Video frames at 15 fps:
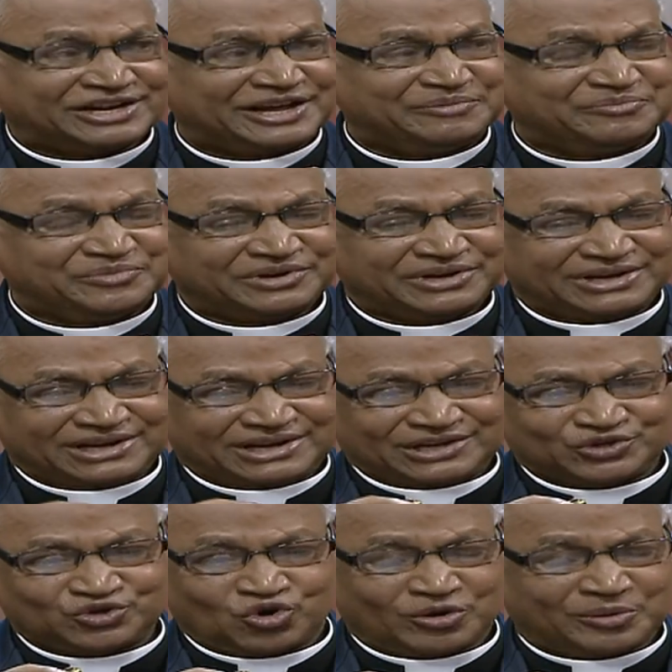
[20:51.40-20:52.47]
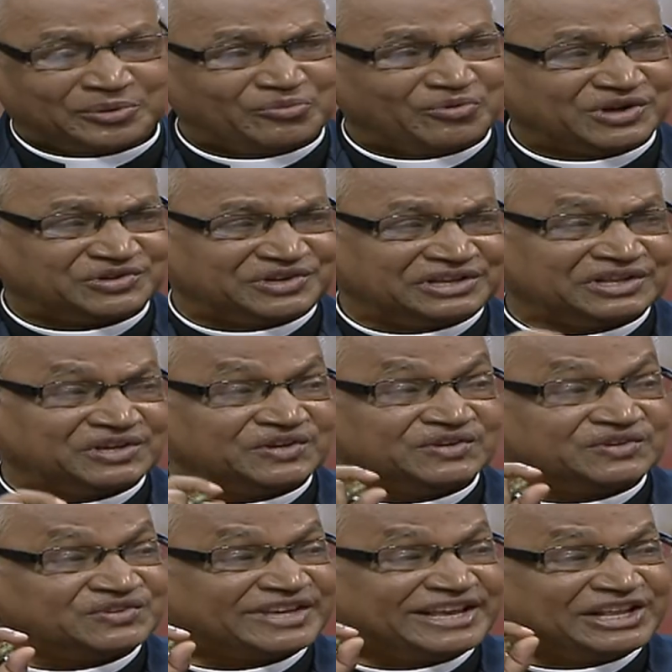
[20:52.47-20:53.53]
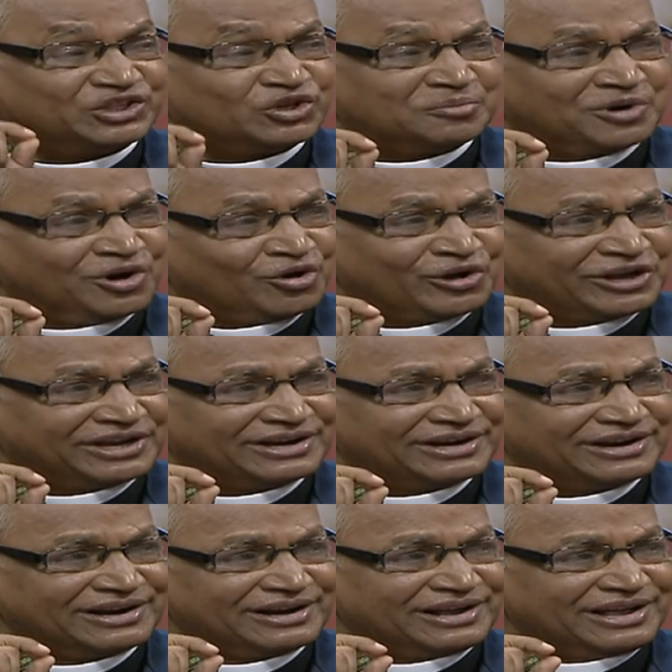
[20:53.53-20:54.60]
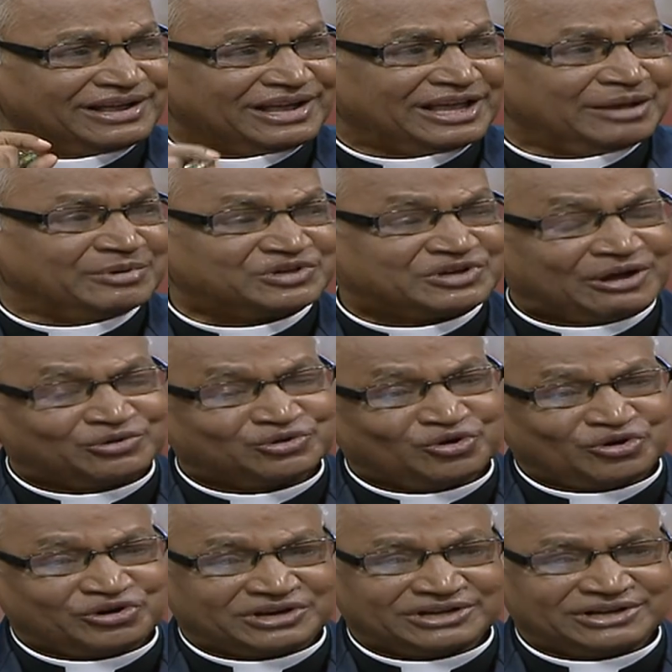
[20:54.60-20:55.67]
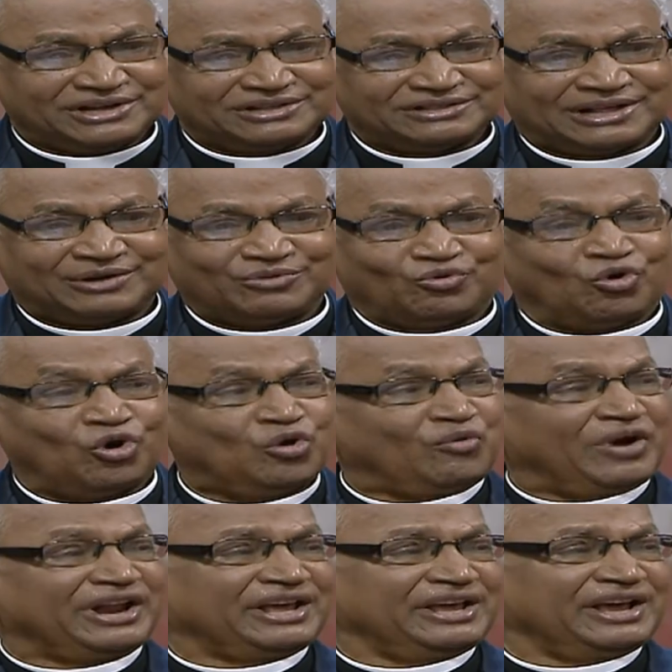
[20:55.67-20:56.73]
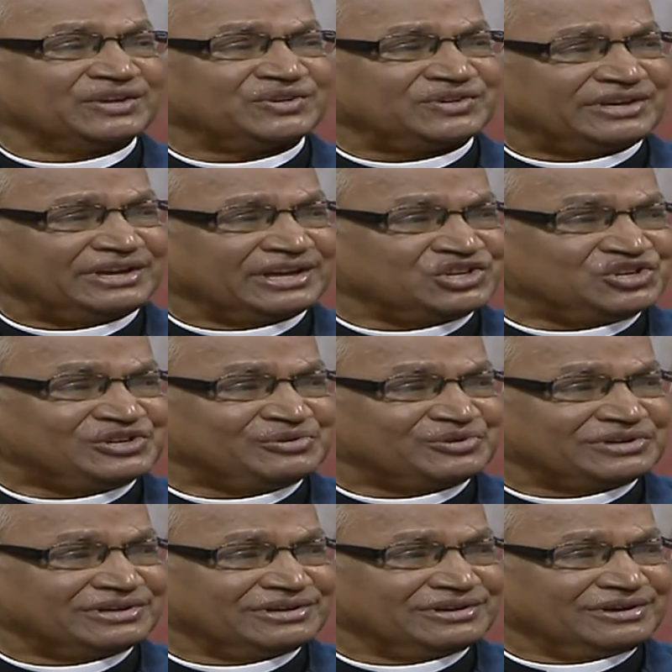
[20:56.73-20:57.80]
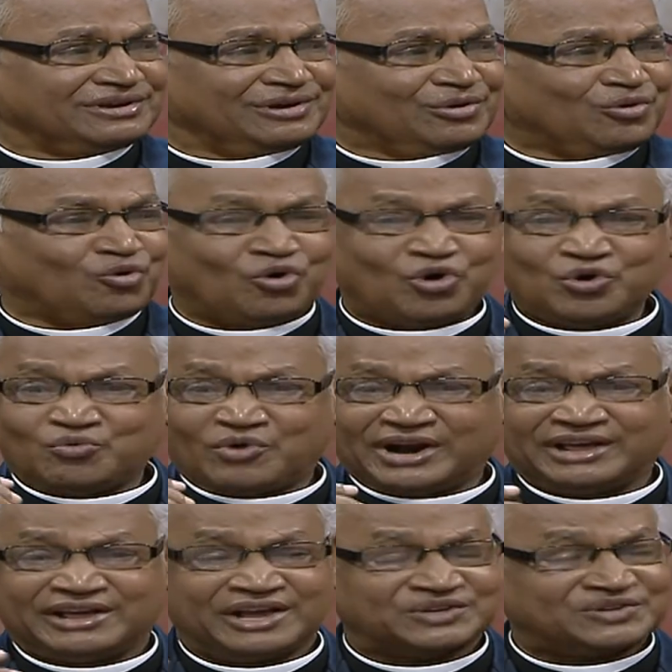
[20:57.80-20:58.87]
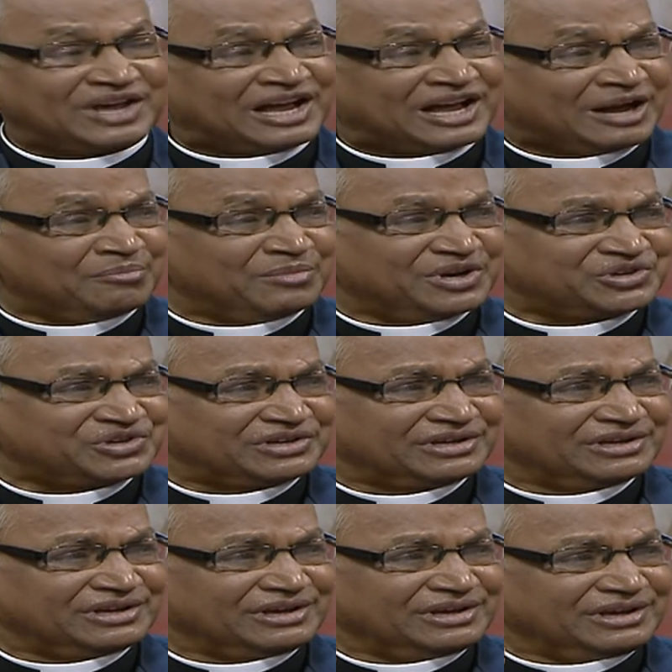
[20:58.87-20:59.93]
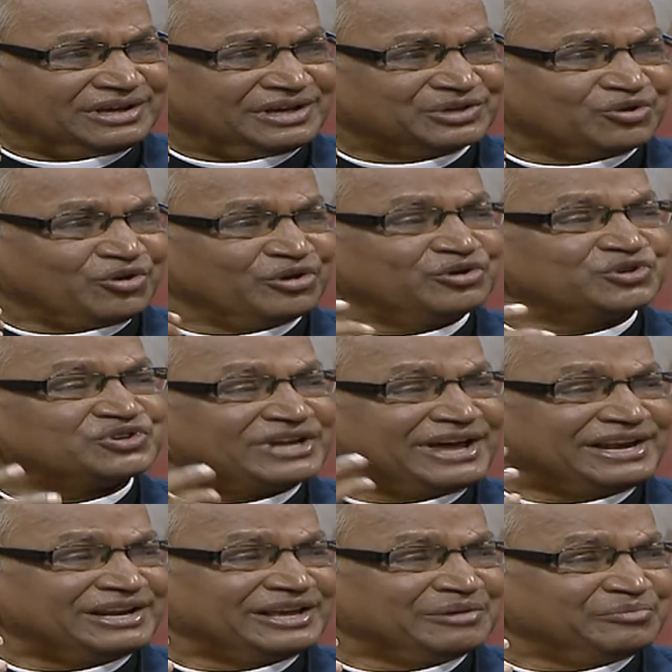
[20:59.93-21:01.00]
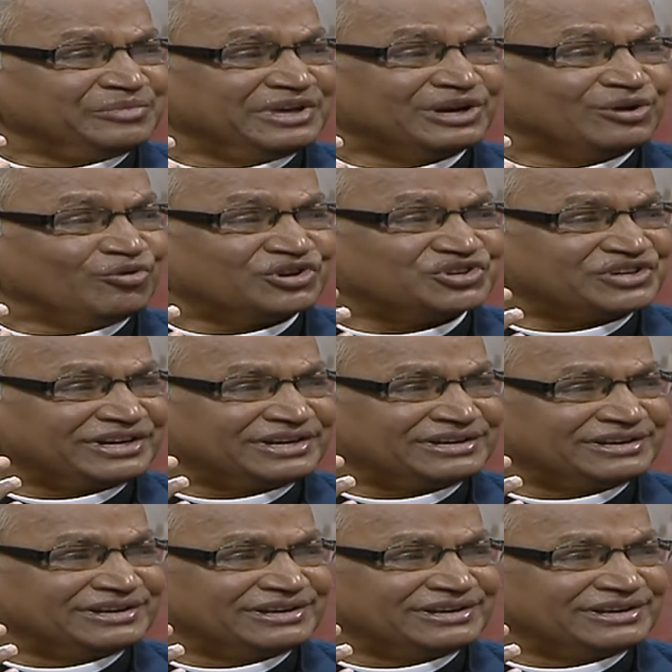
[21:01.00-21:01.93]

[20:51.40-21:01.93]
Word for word: that time, mm -hmm. Solomon was in the zenith of glories. He must have thought that all what he has achieved, all what he has accomplished, is going to stand him in good stead.